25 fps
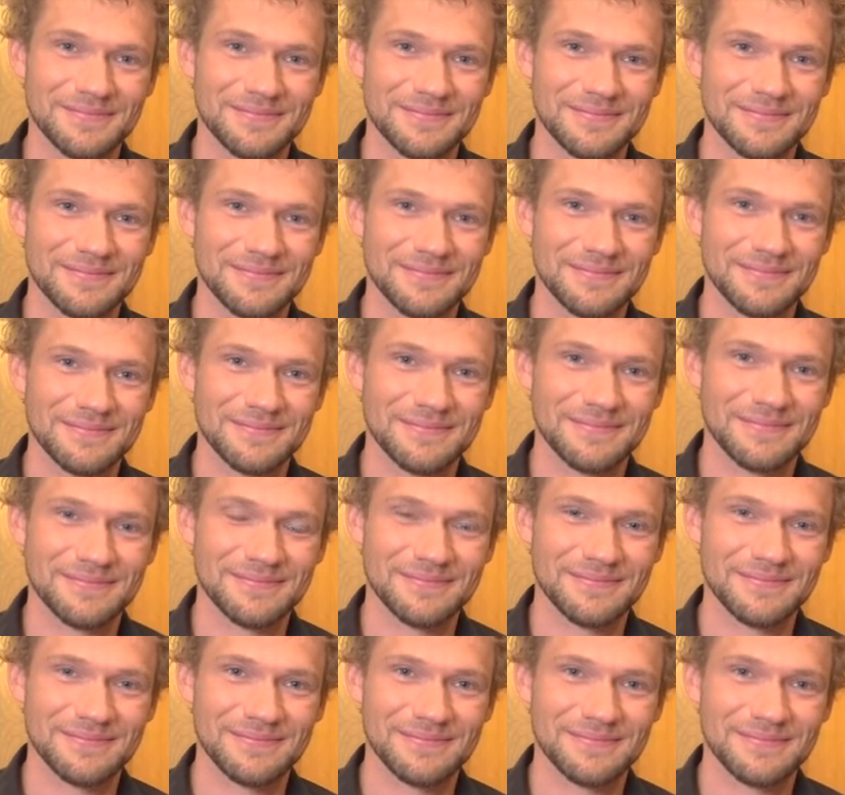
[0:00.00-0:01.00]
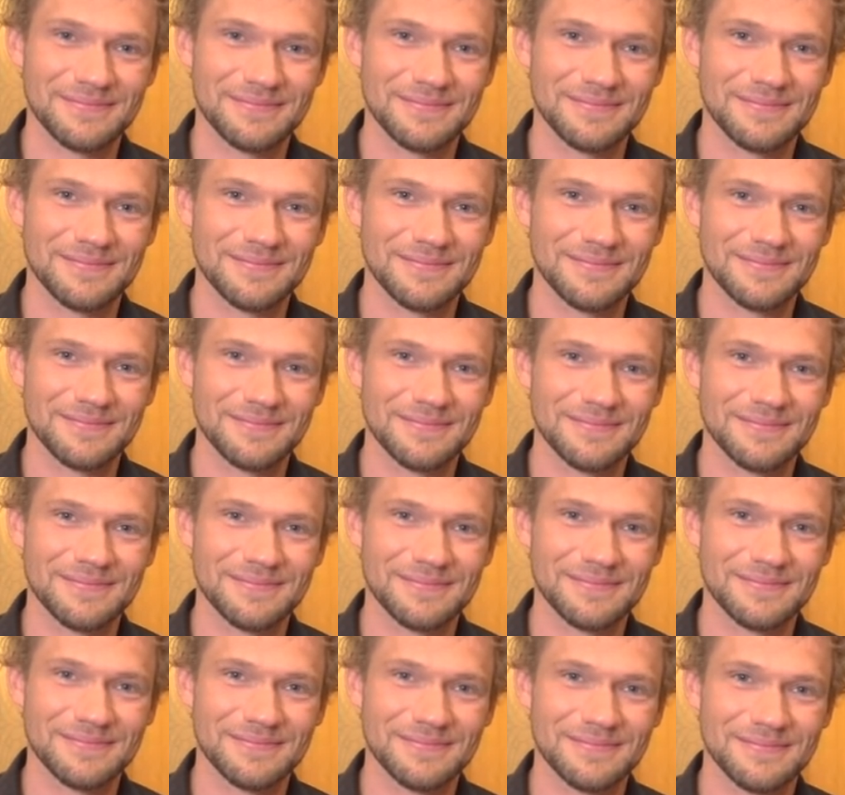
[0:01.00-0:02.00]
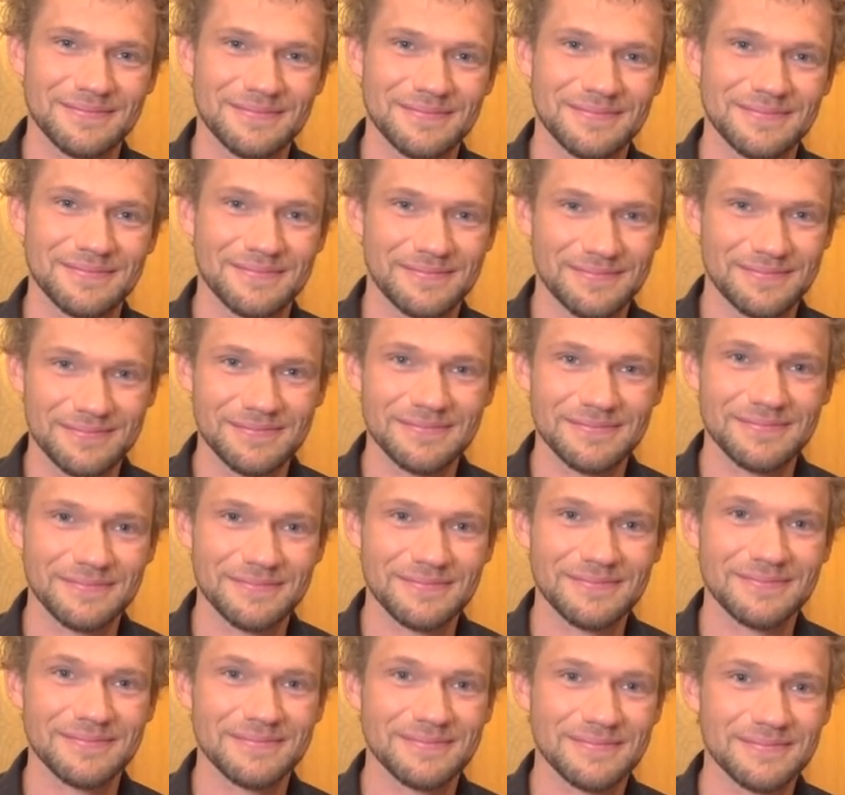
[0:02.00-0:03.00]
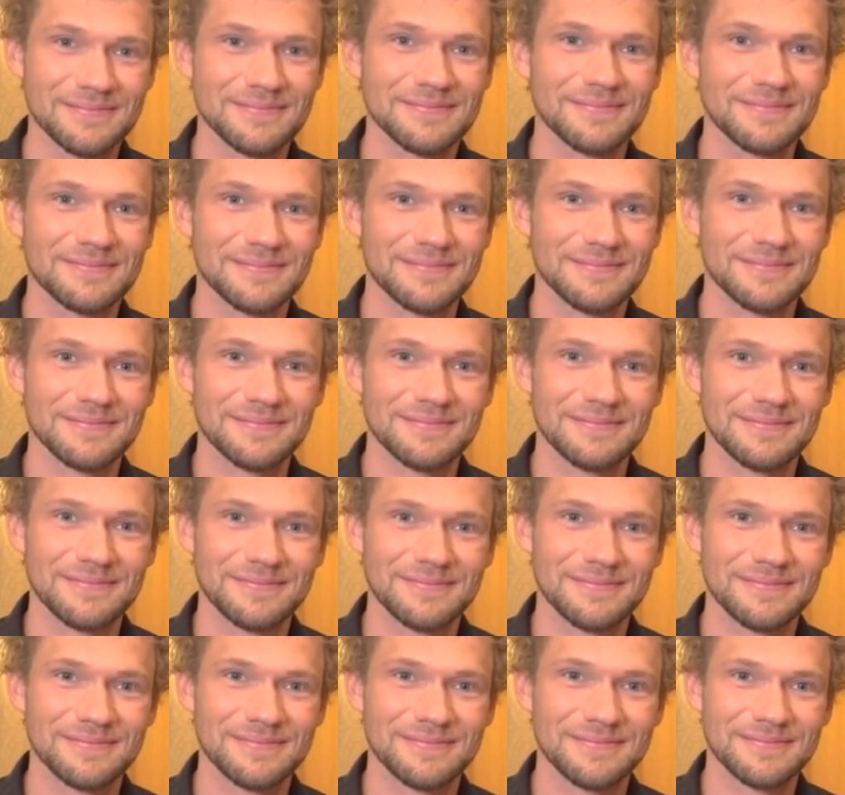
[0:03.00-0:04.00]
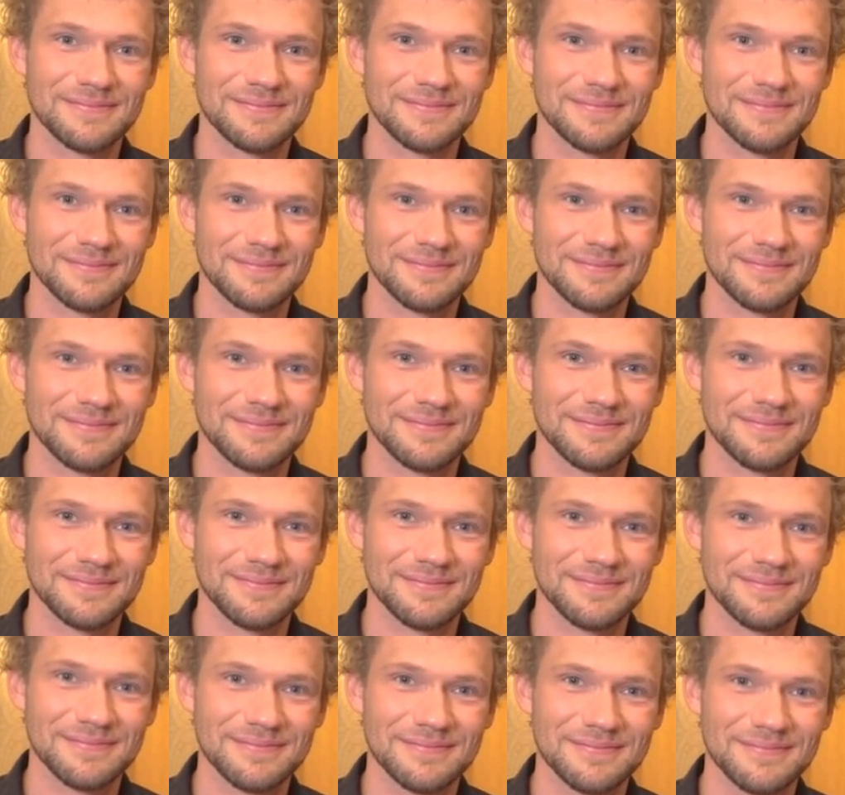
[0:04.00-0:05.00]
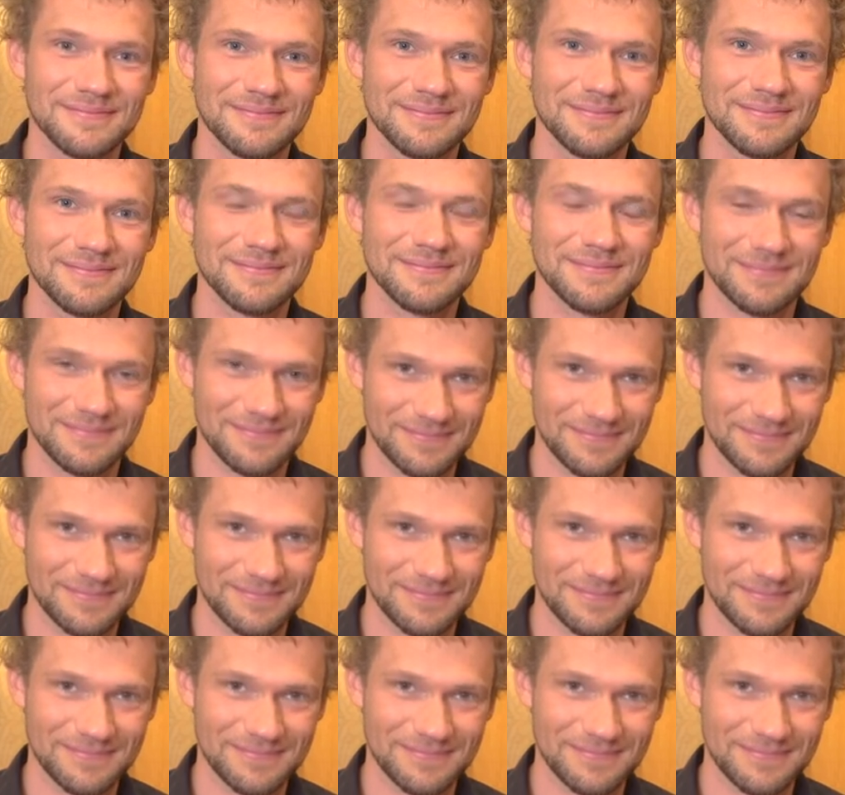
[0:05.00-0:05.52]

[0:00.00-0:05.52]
This person isn't speaking.